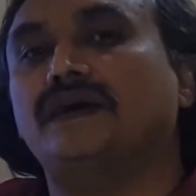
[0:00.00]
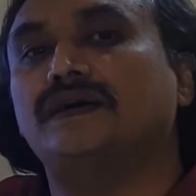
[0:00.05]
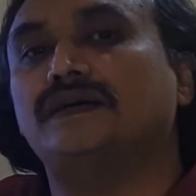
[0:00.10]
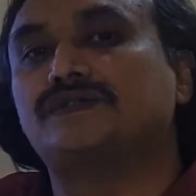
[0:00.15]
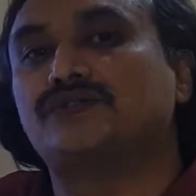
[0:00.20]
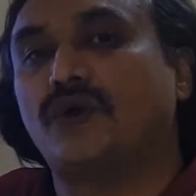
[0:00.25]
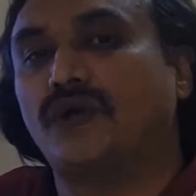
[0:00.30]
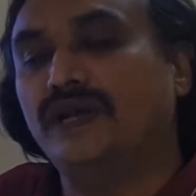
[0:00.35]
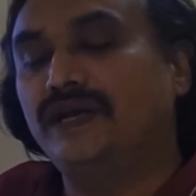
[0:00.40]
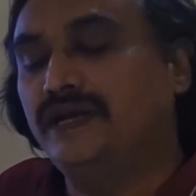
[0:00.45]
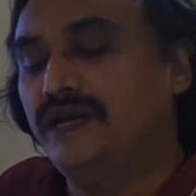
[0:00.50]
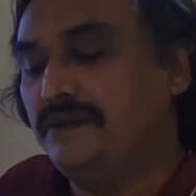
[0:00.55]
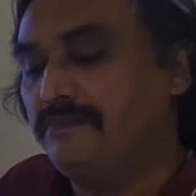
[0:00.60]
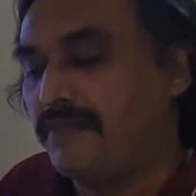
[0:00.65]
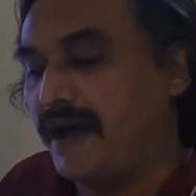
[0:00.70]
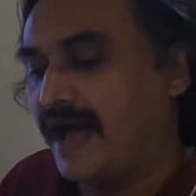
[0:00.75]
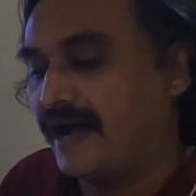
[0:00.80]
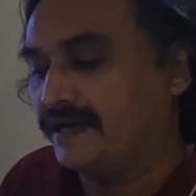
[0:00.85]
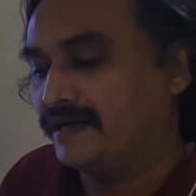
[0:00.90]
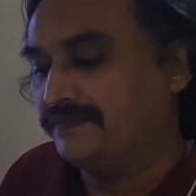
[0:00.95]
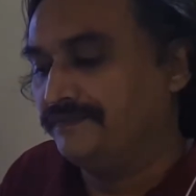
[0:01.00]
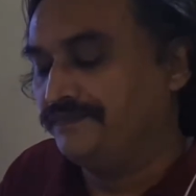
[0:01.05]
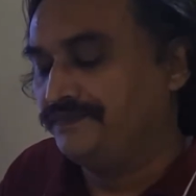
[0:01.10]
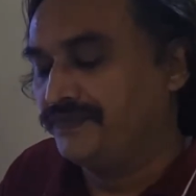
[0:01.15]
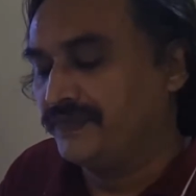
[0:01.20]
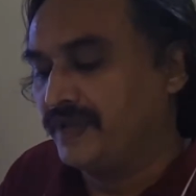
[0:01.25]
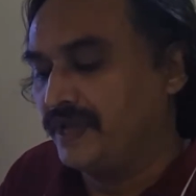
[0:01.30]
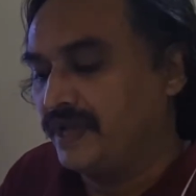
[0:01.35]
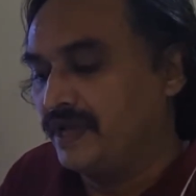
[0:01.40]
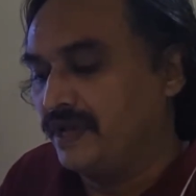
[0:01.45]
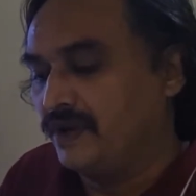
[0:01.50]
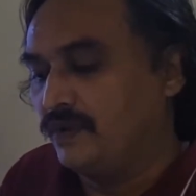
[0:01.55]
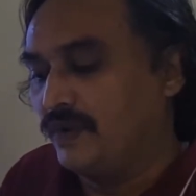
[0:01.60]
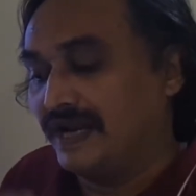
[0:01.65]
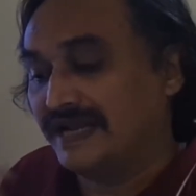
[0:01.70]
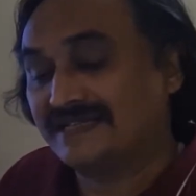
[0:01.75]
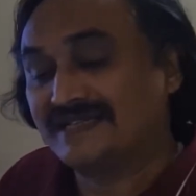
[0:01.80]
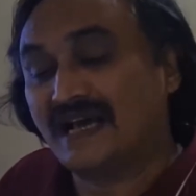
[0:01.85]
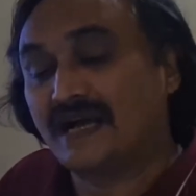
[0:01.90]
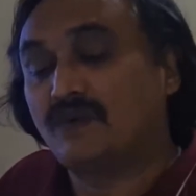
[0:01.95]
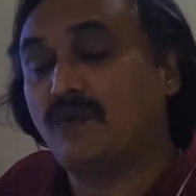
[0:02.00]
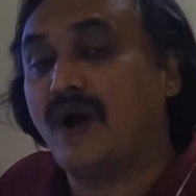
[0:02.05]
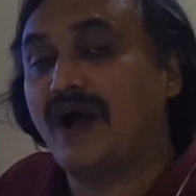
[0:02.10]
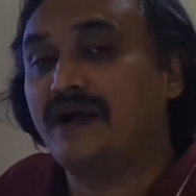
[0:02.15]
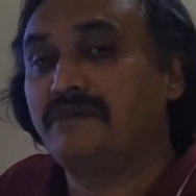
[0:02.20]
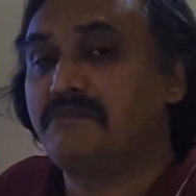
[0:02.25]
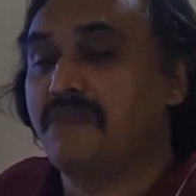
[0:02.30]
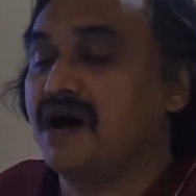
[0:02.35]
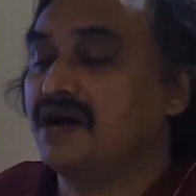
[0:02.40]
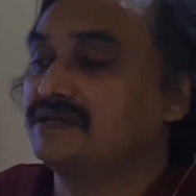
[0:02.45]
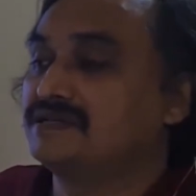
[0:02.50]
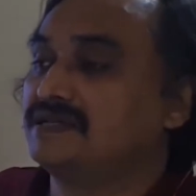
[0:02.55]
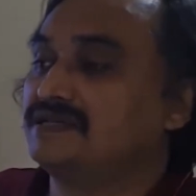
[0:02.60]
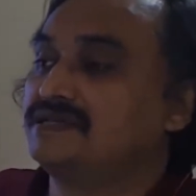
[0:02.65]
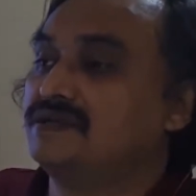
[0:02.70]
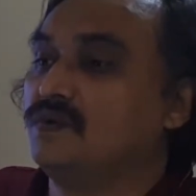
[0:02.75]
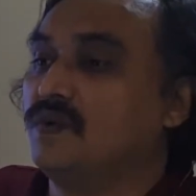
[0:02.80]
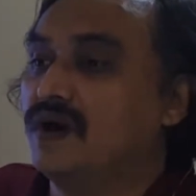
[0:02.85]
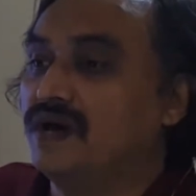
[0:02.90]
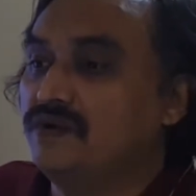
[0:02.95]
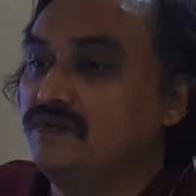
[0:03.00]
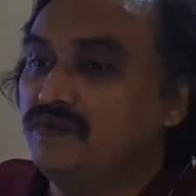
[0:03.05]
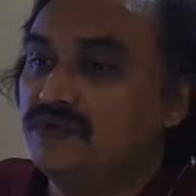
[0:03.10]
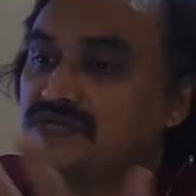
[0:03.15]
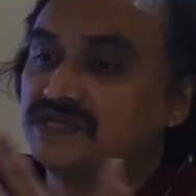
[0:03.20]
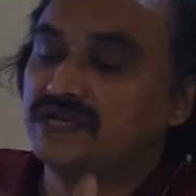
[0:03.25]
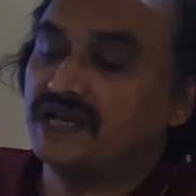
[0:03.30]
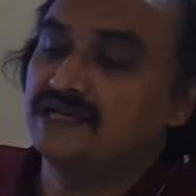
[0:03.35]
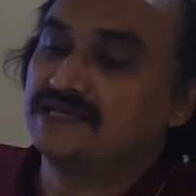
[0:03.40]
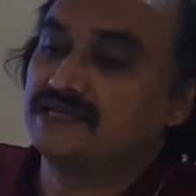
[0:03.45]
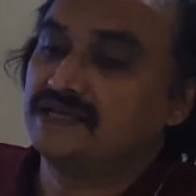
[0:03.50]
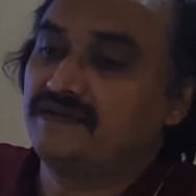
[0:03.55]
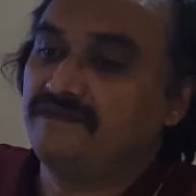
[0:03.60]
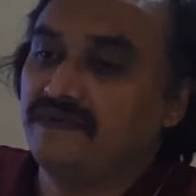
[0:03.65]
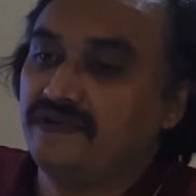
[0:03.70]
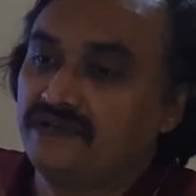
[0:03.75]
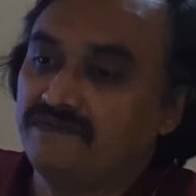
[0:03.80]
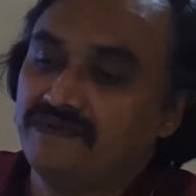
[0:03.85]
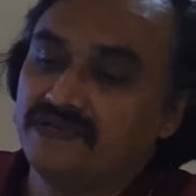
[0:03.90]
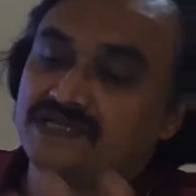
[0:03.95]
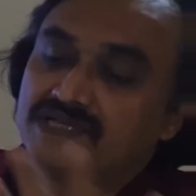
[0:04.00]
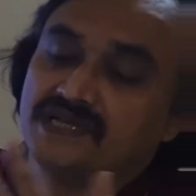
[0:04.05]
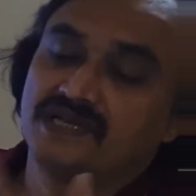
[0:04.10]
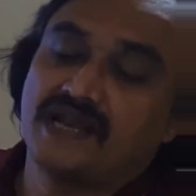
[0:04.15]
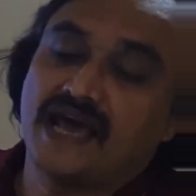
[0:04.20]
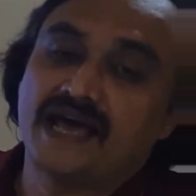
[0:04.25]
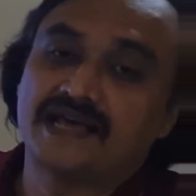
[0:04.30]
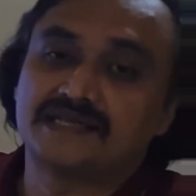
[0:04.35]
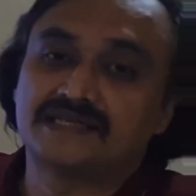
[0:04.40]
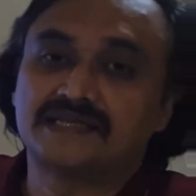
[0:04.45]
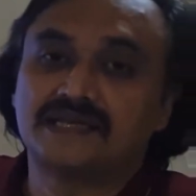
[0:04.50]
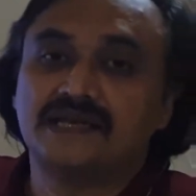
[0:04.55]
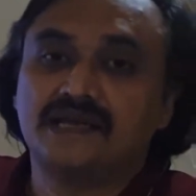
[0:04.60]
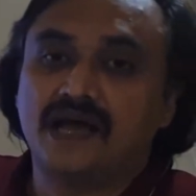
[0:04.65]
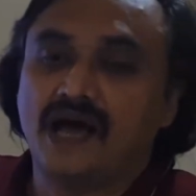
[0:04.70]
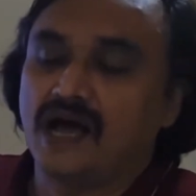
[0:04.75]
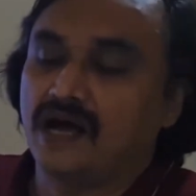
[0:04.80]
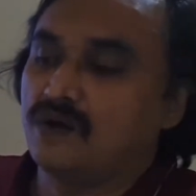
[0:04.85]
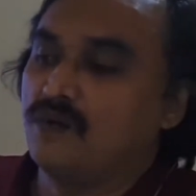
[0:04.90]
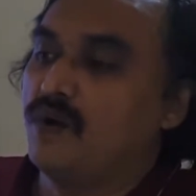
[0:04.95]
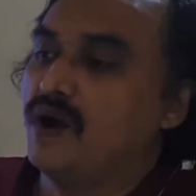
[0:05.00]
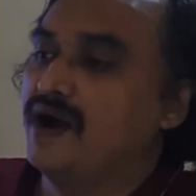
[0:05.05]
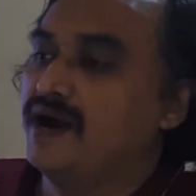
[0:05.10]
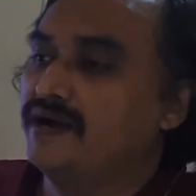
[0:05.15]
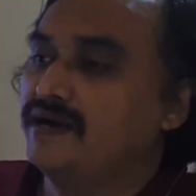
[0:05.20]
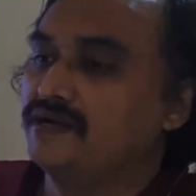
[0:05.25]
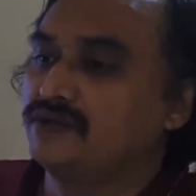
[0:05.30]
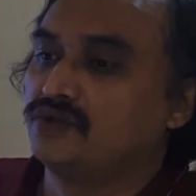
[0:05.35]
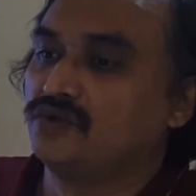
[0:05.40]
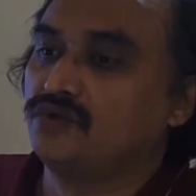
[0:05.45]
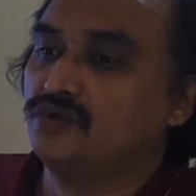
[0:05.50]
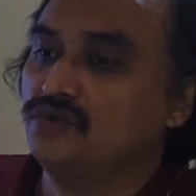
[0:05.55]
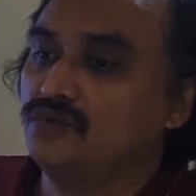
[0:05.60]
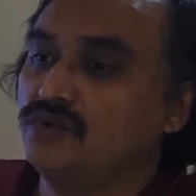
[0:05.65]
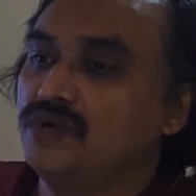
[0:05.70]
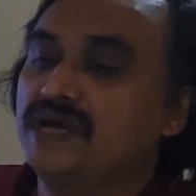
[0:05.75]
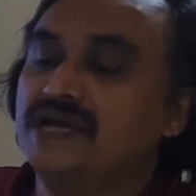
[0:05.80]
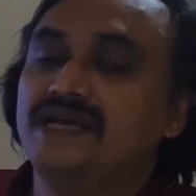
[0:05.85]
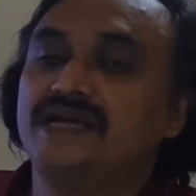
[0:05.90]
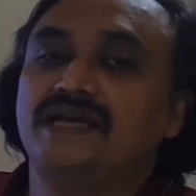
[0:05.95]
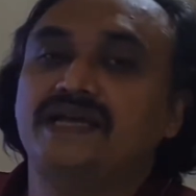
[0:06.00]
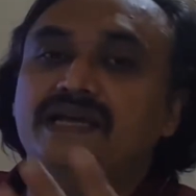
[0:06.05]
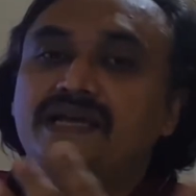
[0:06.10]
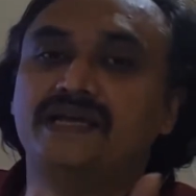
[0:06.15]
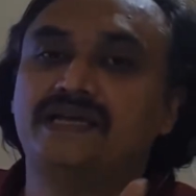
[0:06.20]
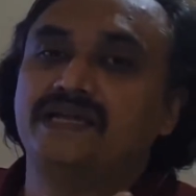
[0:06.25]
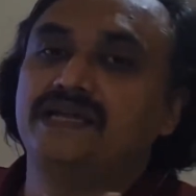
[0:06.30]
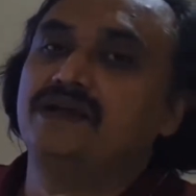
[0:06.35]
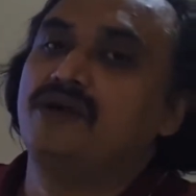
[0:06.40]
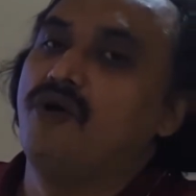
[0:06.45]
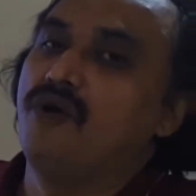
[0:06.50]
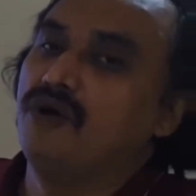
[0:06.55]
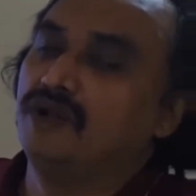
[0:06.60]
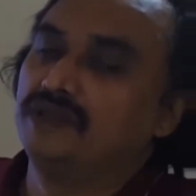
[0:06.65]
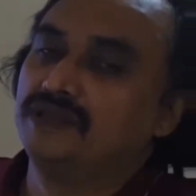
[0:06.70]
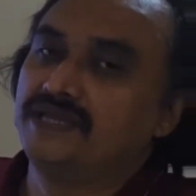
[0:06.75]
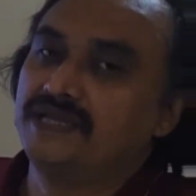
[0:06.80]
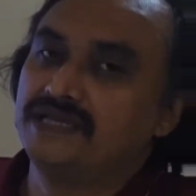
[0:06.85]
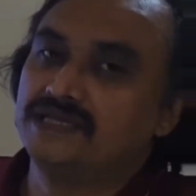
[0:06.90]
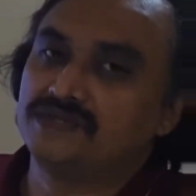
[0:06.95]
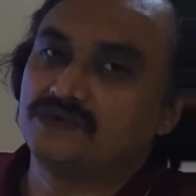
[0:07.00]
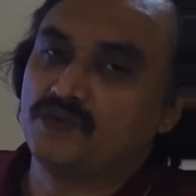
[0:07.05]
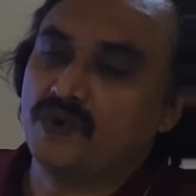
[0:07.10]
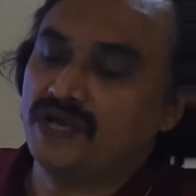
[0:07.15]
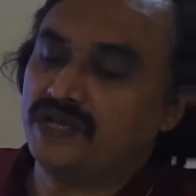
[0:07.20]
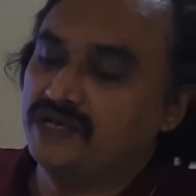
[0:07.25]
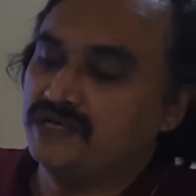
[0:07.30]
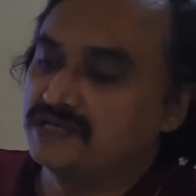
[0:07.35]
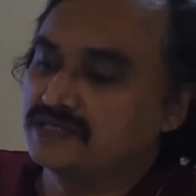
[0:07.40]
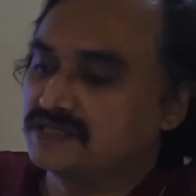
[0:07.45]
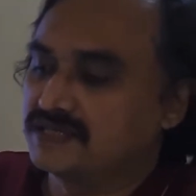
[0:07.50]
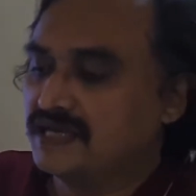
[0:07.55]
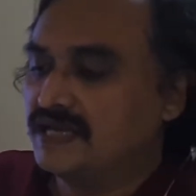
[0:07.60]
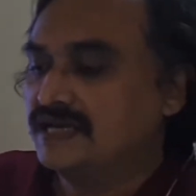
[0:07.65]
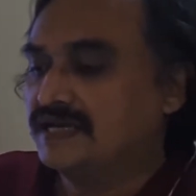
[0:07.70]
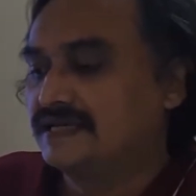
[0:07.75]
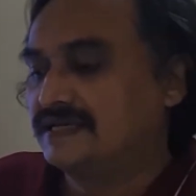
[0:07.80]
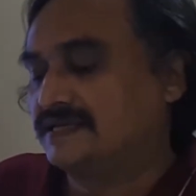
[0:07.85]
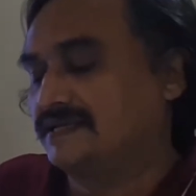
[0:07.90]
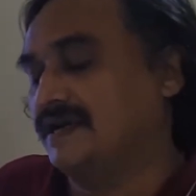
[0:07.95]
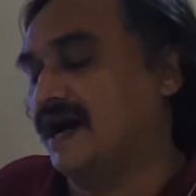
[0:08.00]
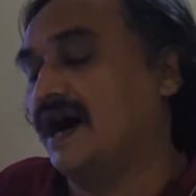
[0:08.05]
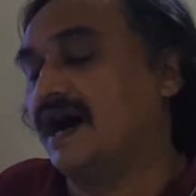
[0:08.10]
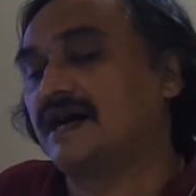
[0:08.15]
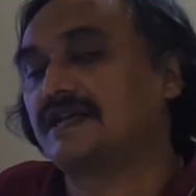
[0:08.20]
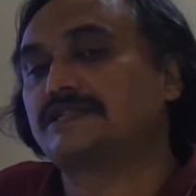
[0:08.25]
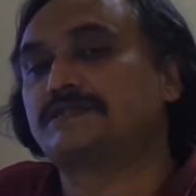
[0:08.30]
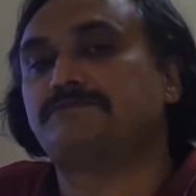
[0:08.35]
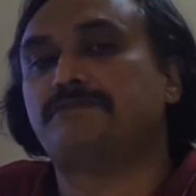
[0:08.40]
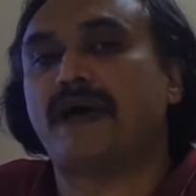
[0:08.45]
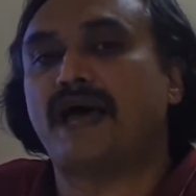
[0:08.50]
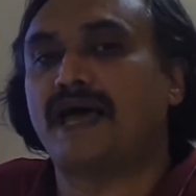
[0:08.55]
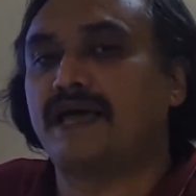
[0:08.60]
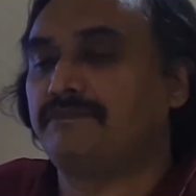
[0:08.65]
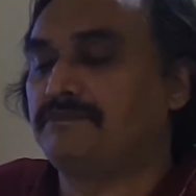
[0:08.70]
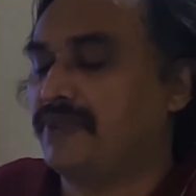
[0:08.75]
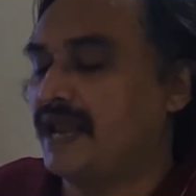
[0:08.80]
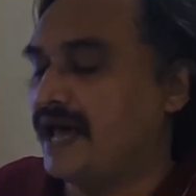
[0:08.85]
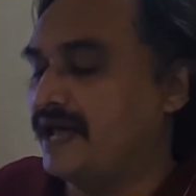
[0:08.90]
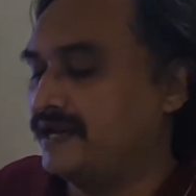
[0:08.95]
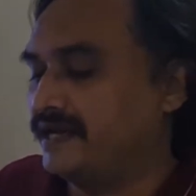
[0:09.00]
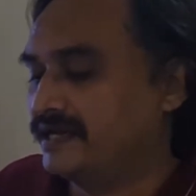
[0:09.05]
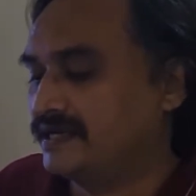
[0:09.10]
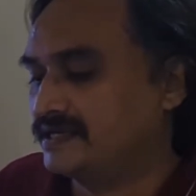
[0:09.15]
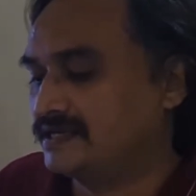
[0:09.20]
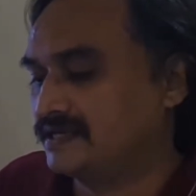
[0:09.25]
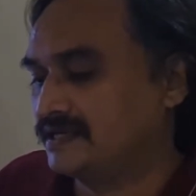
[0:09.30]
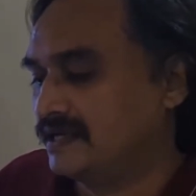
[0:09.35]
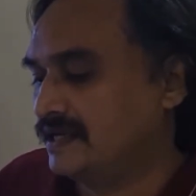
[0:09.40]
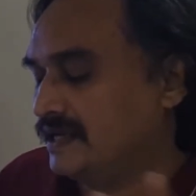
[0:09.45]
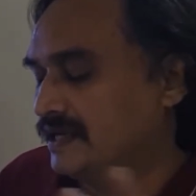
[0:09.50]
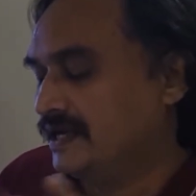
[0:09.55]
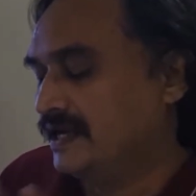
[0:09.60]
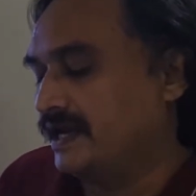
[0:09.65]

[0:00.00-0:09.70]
solidly packed, whereas acquired mass is the one which it has acquired through eating all these various stars, planets,